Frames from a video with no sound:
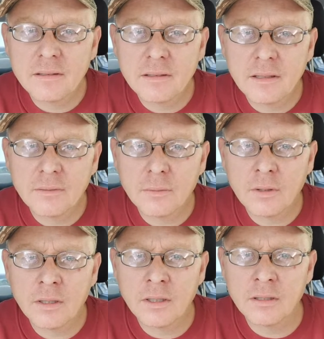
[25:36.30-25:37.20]

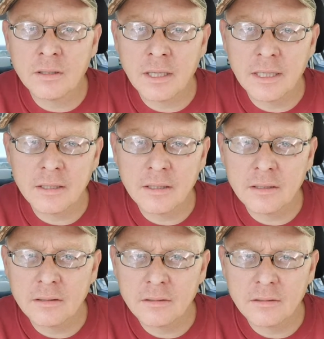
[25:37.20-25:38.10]
Everyone, hey,
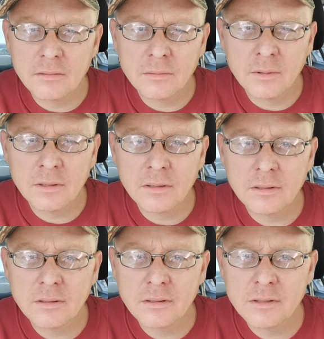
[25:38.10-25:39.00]
what?
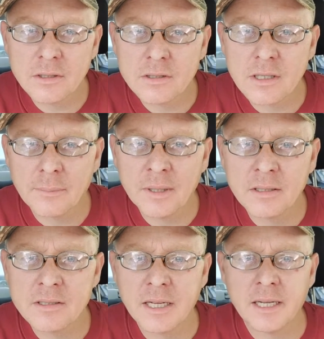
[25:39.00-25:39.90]
Just stopped in to
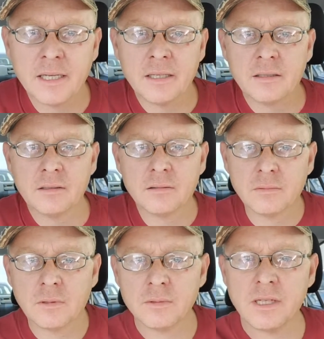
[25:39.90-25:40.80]
say hey.
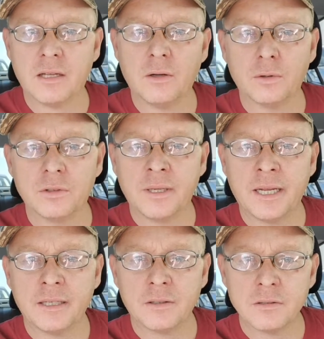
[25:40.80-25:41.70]
What was that? Ultimate
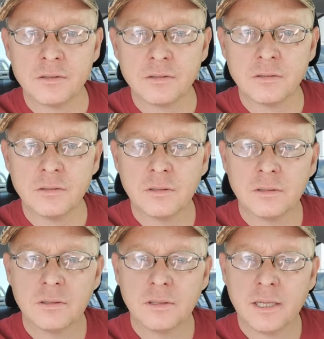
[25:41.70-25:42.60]
Acres.
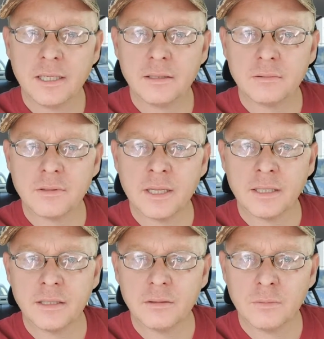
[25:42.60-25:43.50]
Hey,
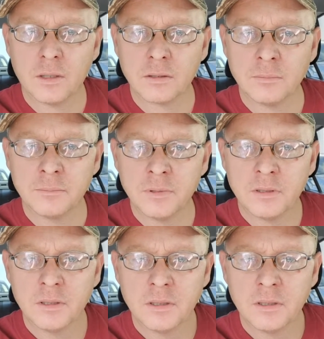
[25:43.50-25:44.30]
thank you. Welcome.